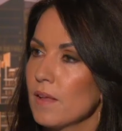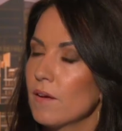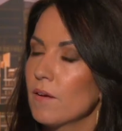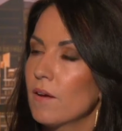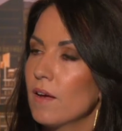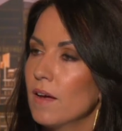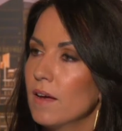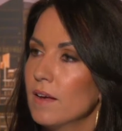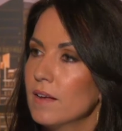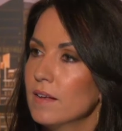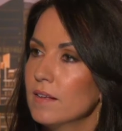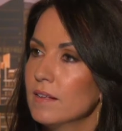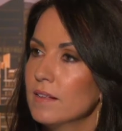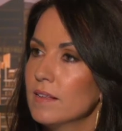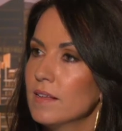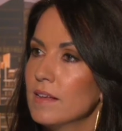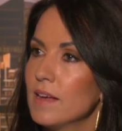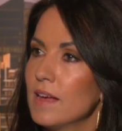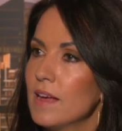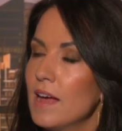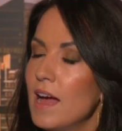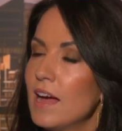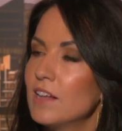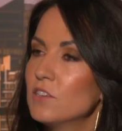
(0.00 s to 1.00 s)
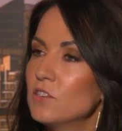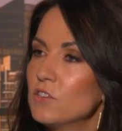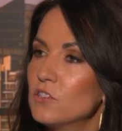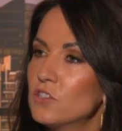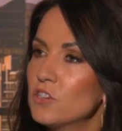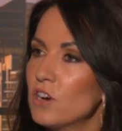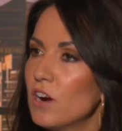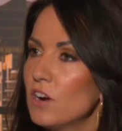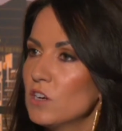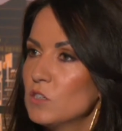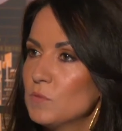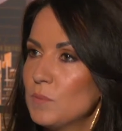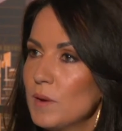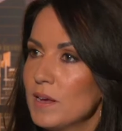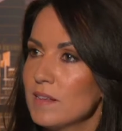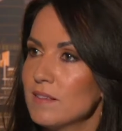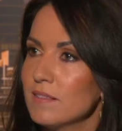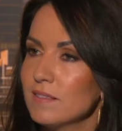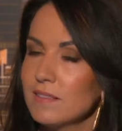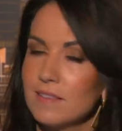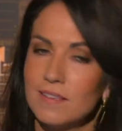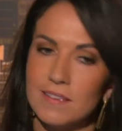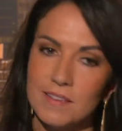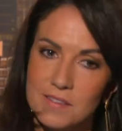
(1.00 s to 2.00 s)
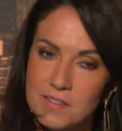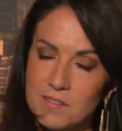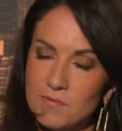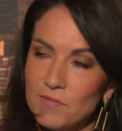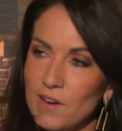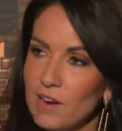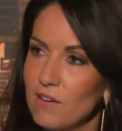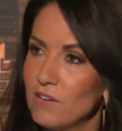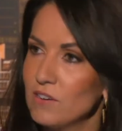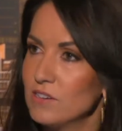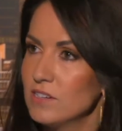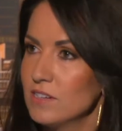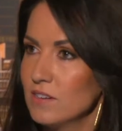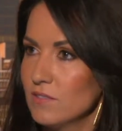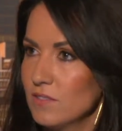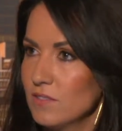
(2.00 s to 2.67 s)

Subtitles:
Okay. And do you charge based on the severity